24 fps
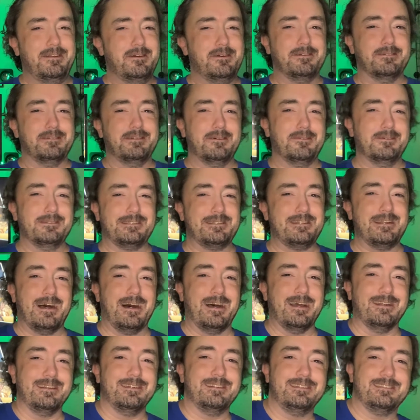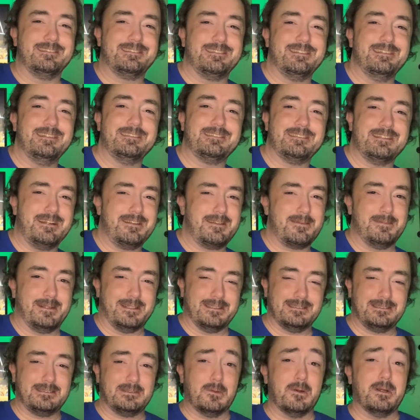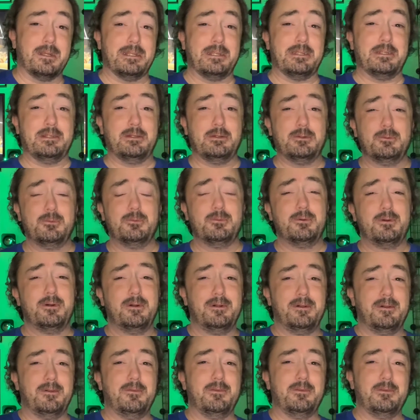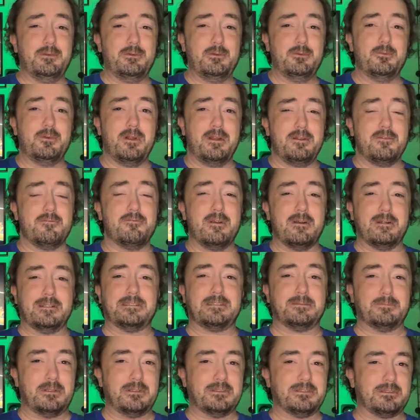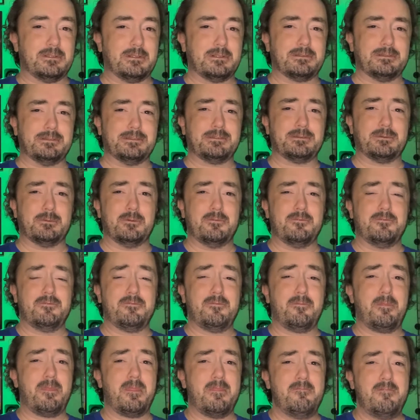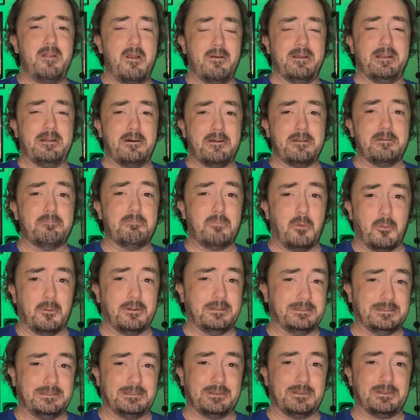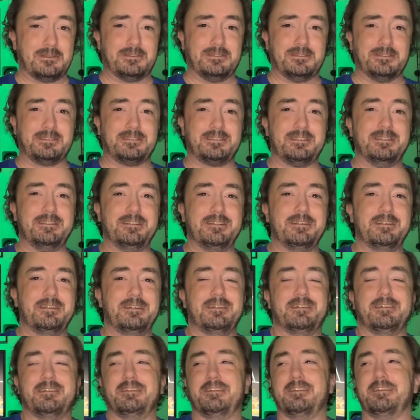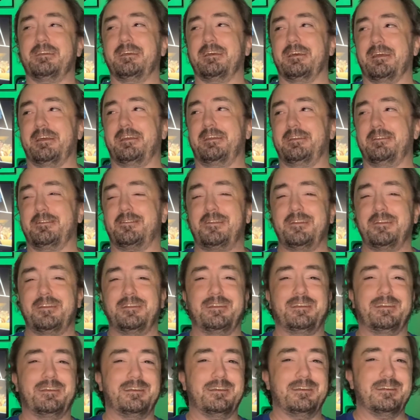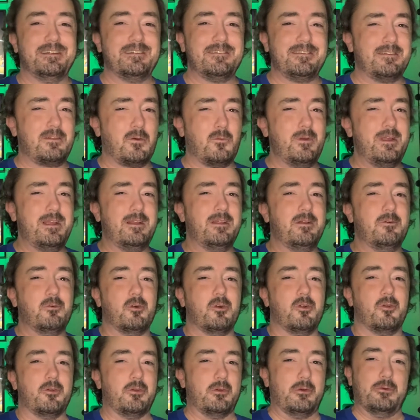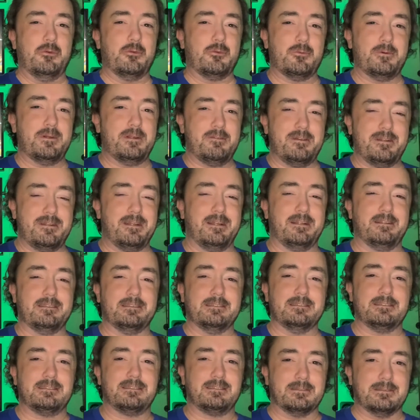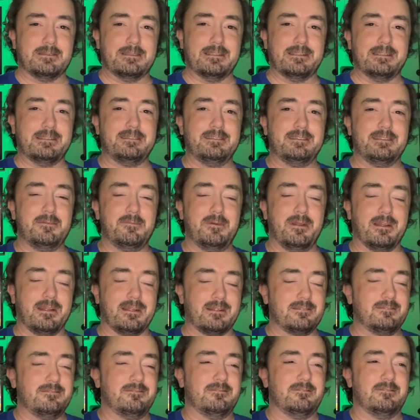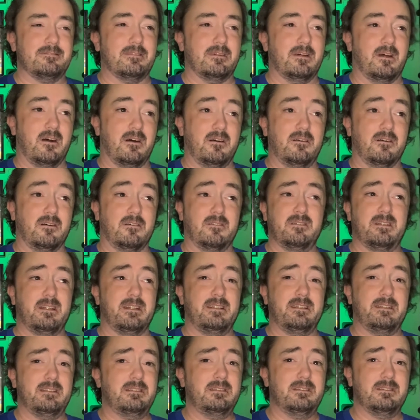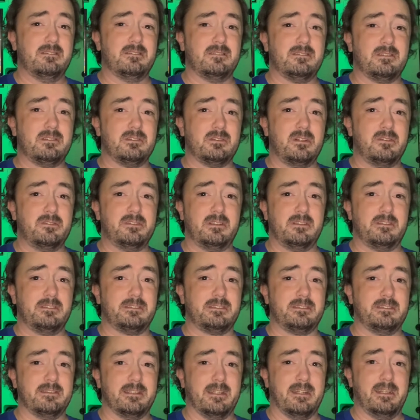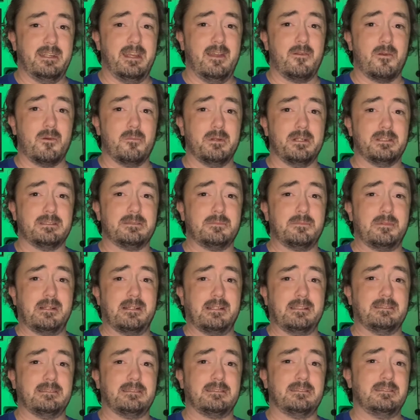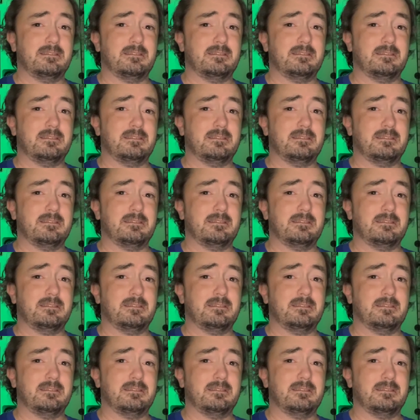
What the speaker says: No, it's not. It's not the biggest story. You run in very small circles or very unimportant circles. It's like the Weekly World News wouldn't even take this story. It'd be like, oh, okay, 12-year-olds don't get together. Big surprise.